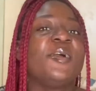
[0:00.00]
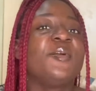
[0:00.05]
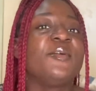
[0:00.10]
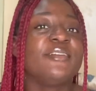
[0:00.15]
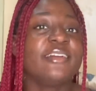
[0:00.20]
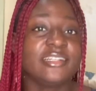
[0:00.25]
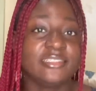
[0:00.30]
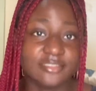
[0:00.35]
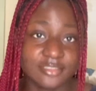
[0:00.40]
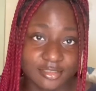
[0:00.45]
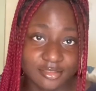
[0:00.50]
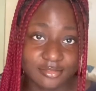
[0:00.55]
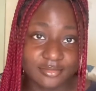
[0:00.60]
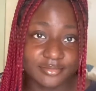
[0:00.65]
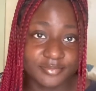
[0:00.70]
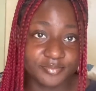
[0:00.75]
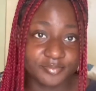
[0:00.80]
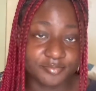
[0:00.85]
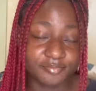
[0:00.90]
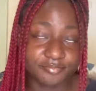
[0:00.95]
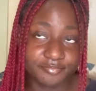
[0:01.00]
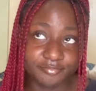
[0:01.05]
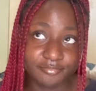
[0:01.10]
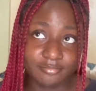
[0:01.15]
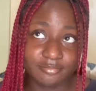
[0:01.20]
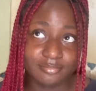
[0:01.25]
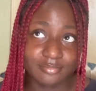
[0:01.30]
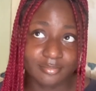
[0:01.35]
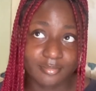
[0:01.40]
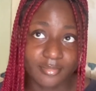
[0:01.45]

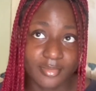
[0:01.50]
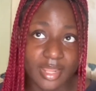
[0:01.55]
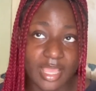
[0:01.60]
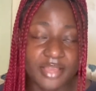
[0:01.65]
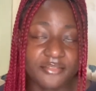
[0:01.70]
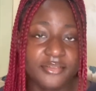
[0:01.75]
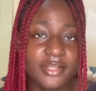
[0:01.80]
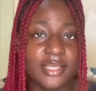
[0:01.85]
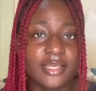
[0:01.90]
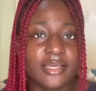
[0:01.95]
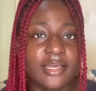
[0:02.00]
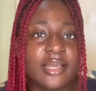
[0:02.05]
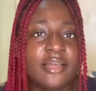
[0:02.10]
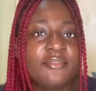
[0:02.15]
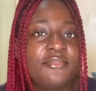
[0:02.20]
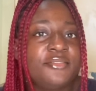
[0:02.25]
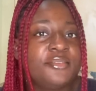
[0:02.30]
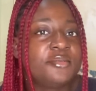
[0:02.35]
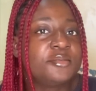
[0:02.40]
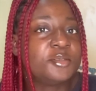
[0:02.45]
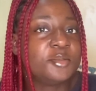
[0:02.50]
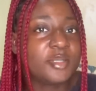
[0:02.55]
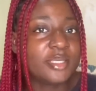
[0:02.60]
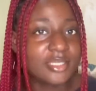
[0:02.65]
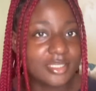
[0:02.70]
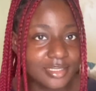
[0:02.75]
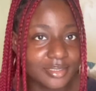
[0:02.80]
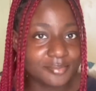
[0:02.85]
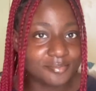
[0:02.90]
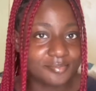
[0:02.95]
I feel like I feel
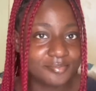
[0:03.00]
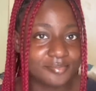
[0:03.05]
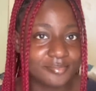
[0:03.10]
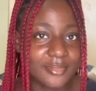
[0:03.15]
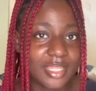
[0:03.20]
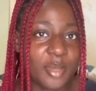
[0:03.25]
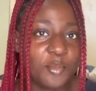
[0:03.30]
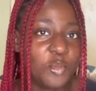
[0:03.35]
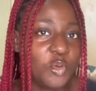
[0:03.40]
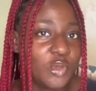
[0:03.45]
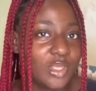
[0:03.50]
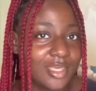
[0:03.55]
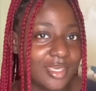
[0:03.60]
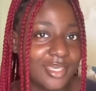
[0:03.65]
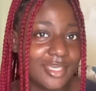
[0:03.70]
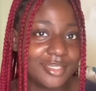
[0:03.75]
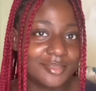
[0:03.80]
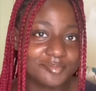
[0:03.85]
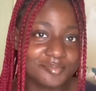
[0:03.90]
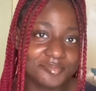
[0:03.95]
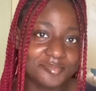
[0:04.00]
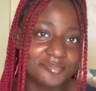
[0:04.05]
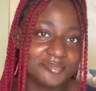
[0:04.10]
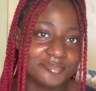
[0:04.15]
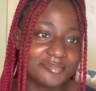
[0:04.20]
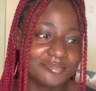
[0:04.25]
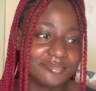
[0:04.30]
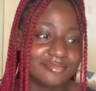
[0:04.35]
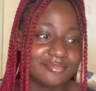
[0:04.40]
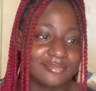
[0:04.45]
okay. I'm okay.
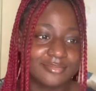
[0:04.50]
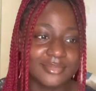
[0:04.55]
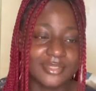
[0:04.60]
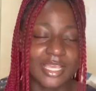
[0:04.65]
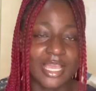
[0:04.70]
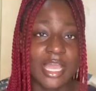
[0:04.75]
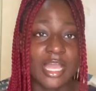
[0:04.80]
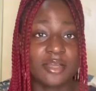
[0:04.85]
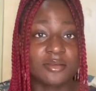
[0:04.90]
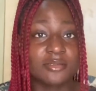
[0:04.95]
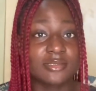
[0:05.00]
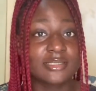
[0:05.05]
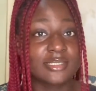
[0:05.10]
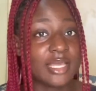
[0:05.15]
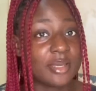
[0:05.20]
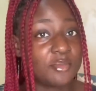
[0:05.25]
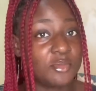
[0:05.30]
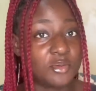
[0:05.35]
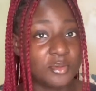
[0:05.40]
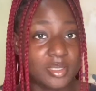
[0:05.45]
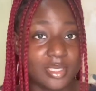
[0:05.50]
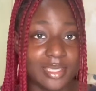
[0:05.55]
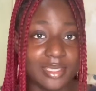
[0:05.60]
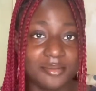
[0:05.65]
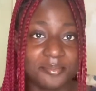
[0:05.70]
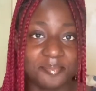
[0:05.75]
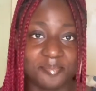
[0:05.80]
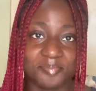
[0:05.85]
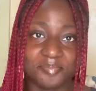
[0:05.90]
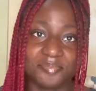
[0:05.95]
I could say
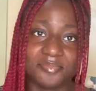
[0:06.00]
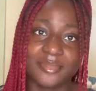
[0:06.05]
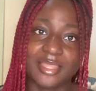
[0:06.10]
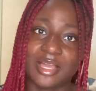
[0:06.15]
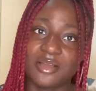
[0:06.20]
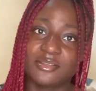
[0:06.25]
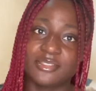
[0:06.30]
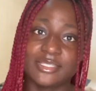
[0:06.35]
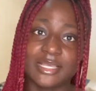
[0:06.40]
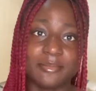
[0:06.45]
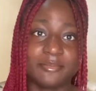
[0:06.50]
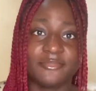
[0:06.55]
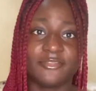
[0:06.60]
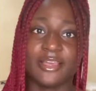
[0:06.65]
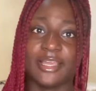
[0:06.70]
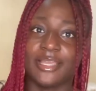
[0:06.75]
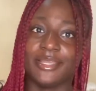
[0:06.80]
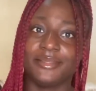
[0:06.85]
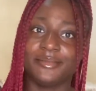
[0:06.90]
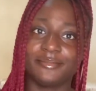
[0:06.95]
I'm fine.